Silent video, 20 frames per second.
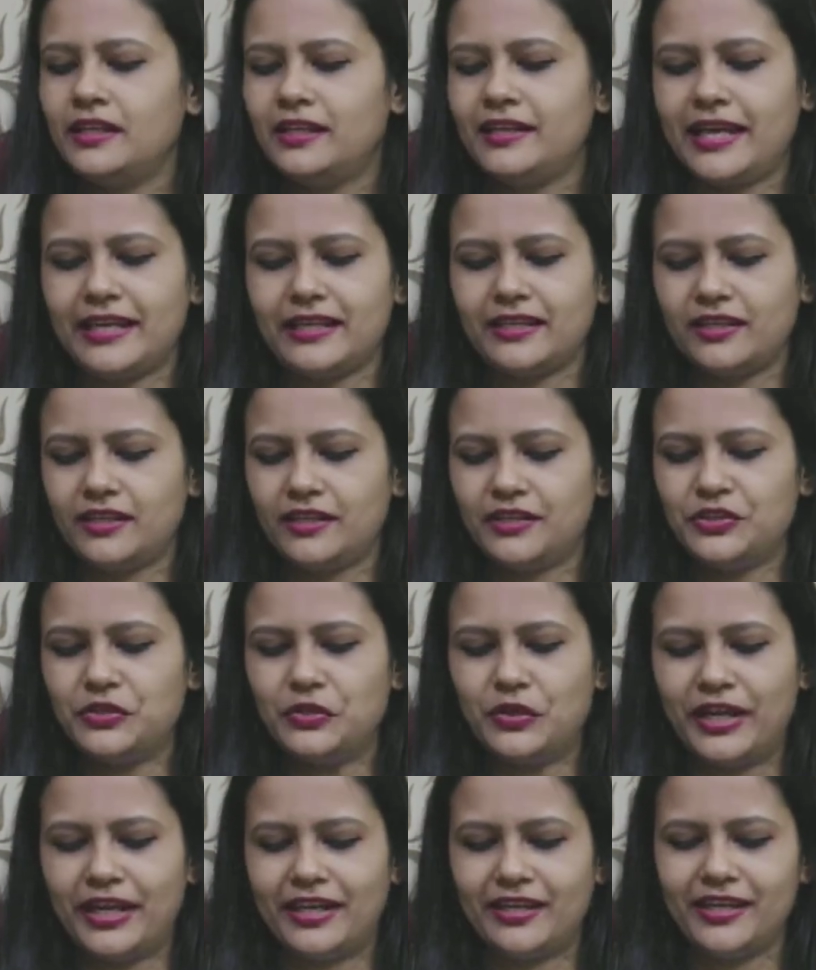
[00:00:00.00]
Like
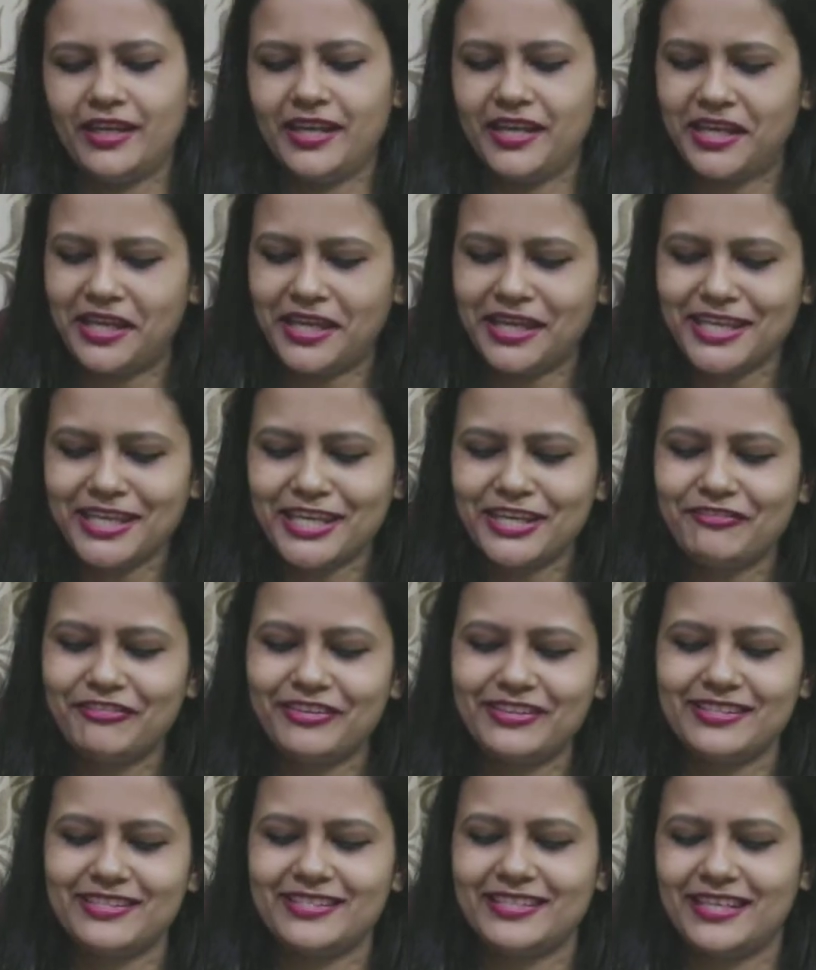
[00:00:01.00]
you can
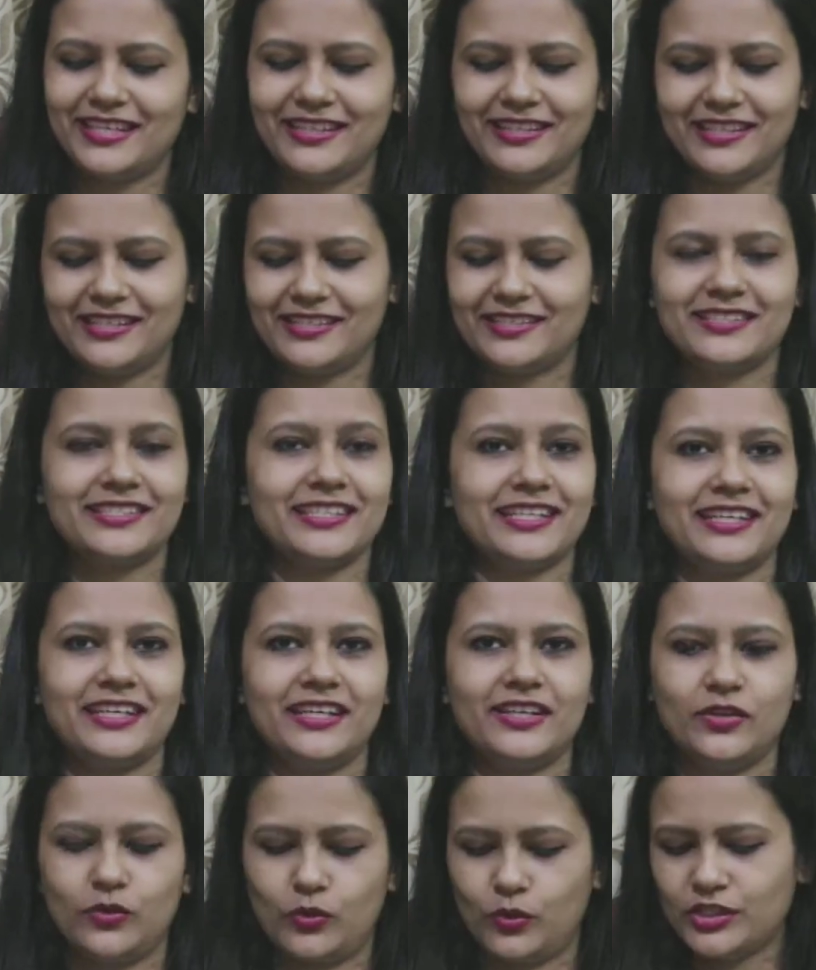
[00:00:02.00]
even see these
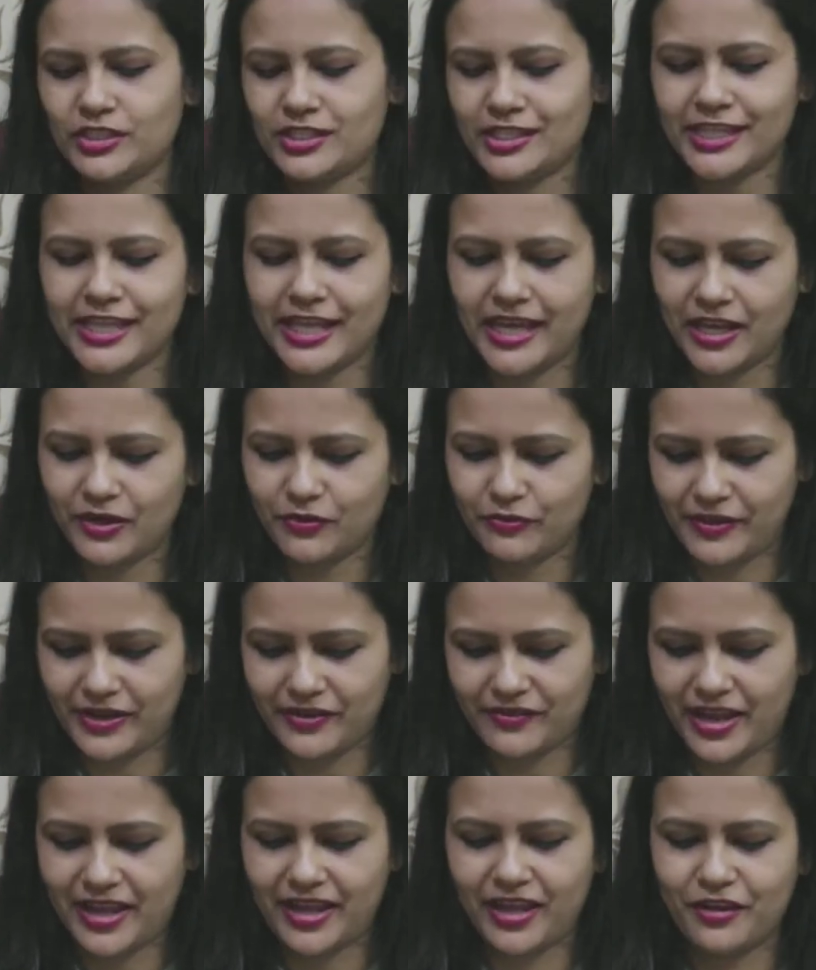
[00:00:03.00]
sticky notes there
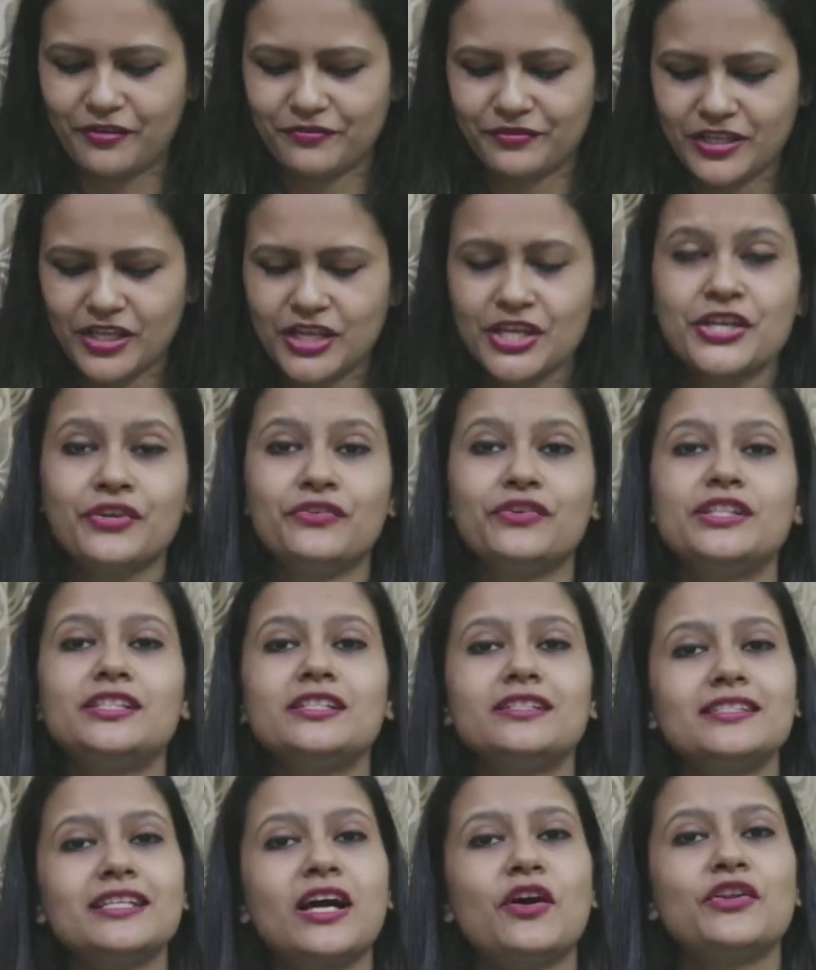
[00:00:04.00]
where I have
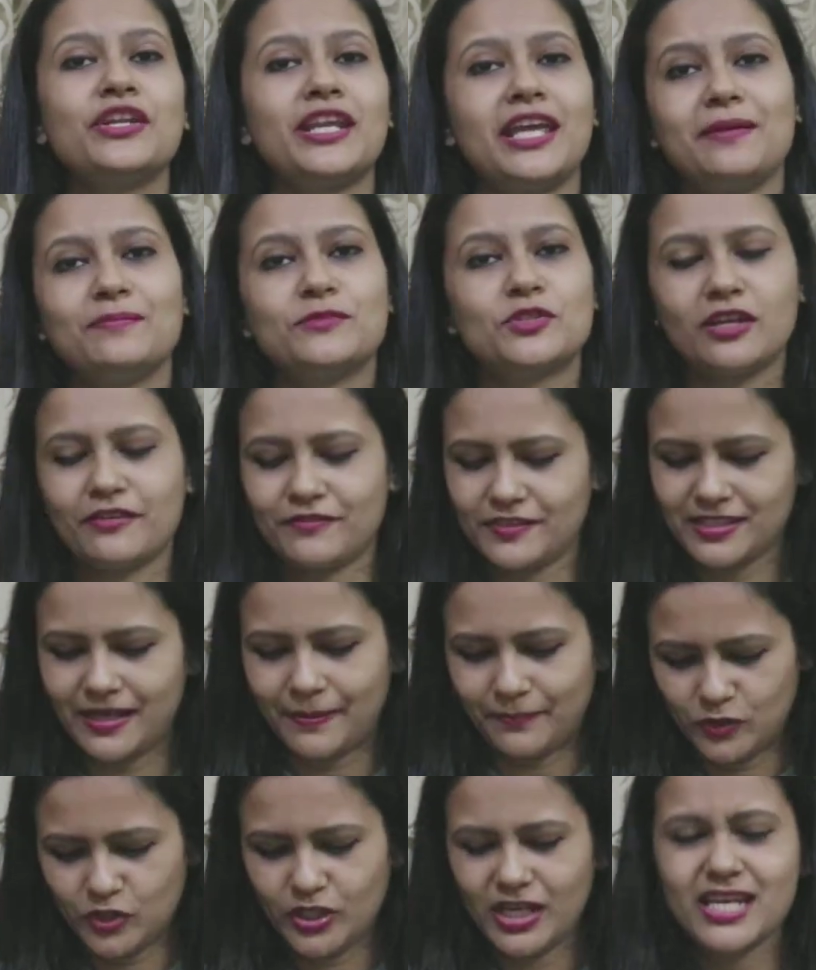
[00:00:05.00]
written down names of
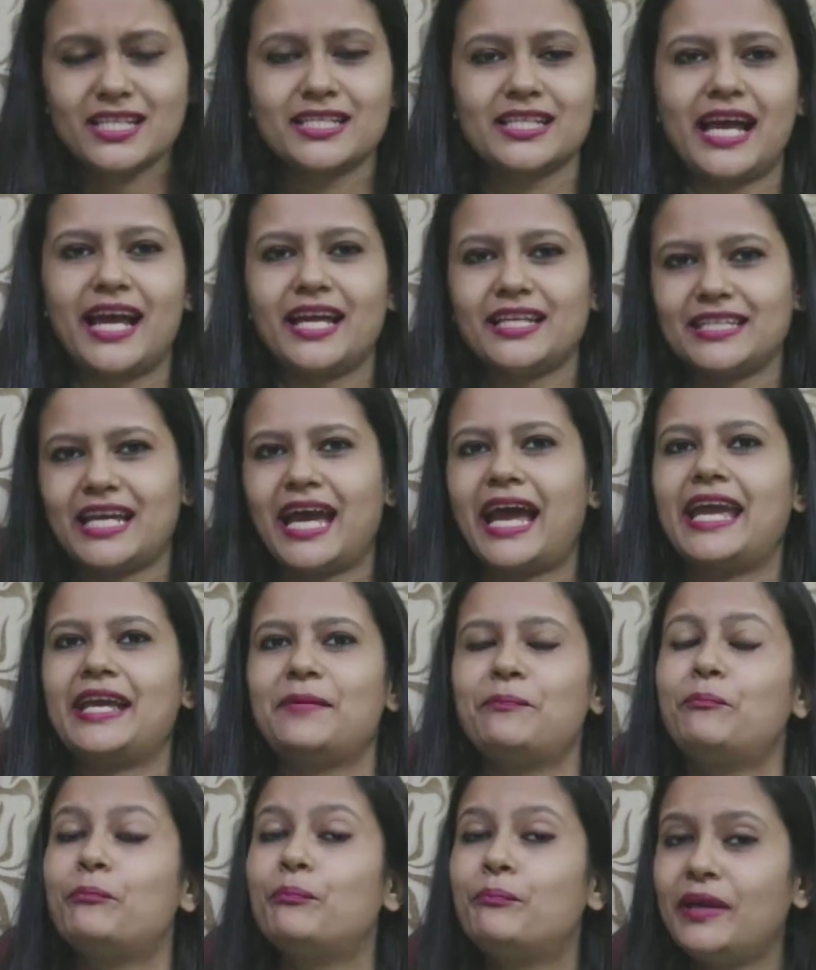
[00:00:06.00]
subjects, and
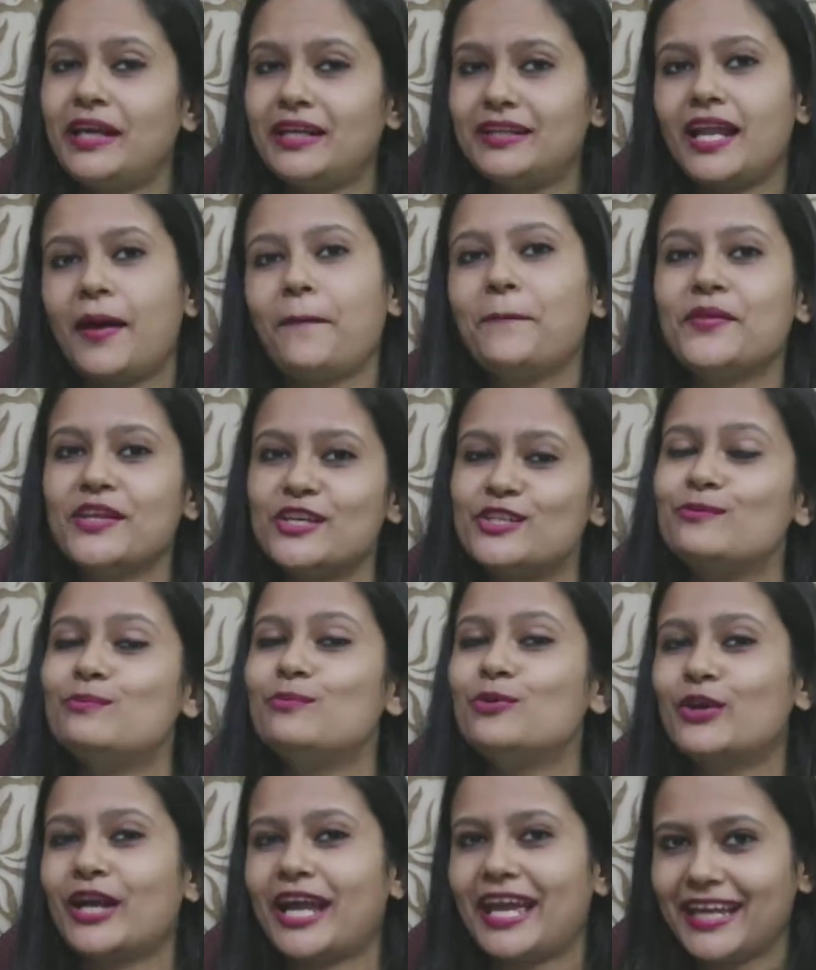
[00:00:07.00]
I picked up this
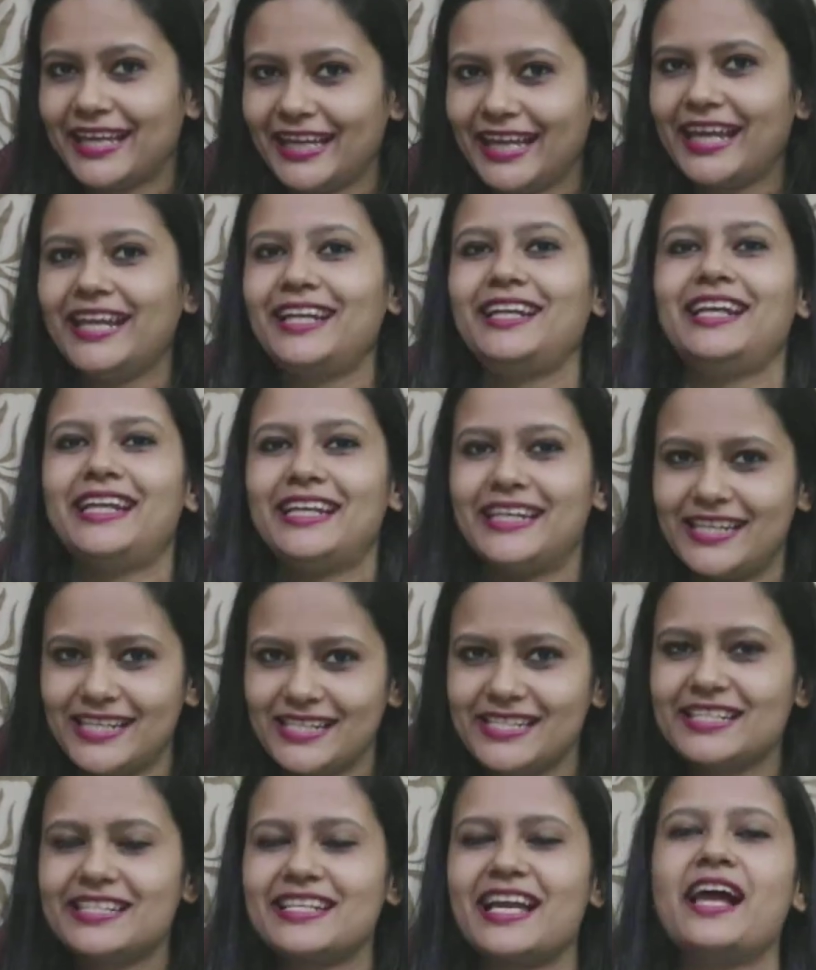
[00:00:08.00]
book again
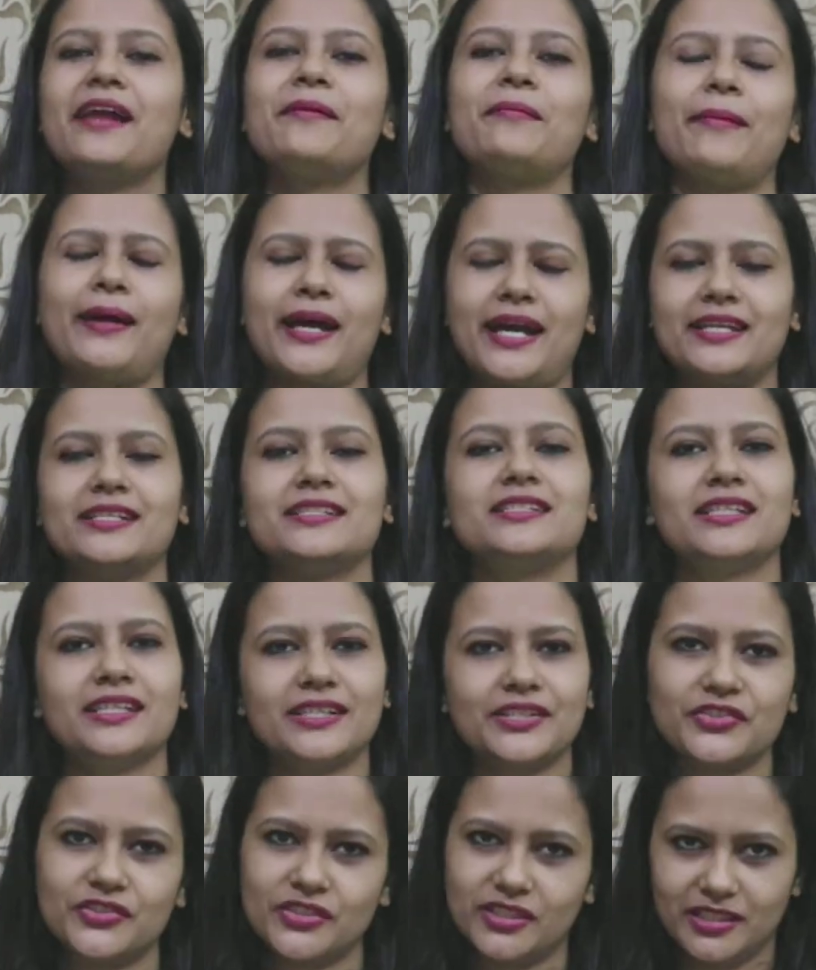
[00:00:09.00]
this time and
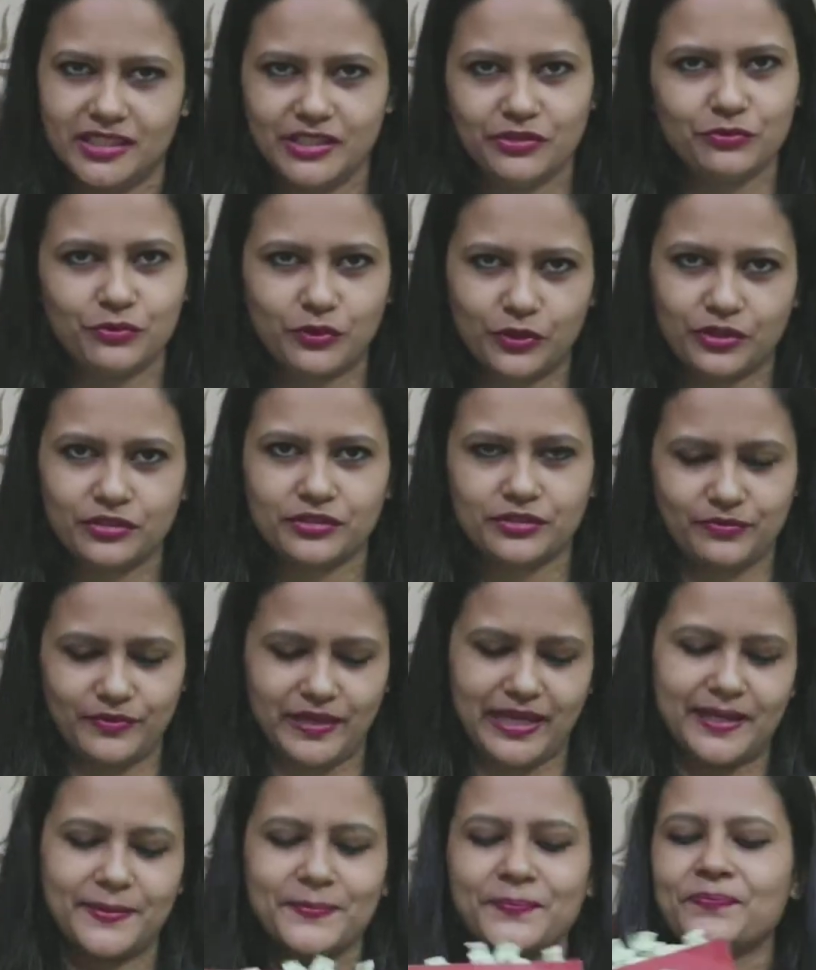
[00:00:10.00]
it really worked
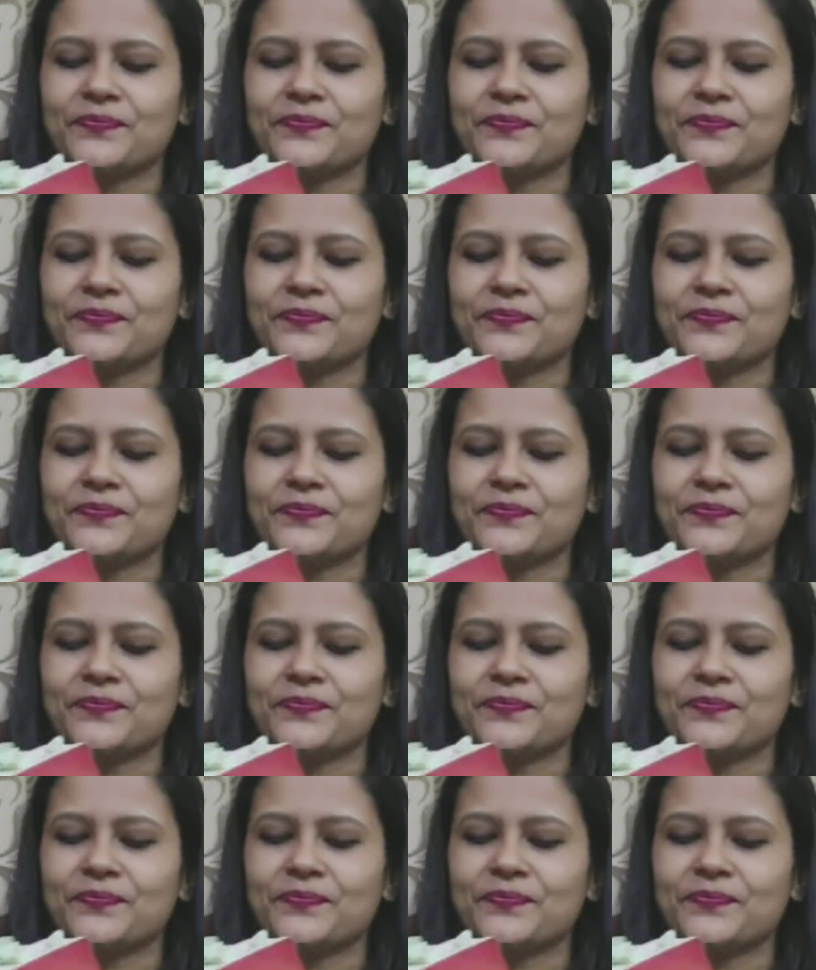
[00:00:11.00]
well.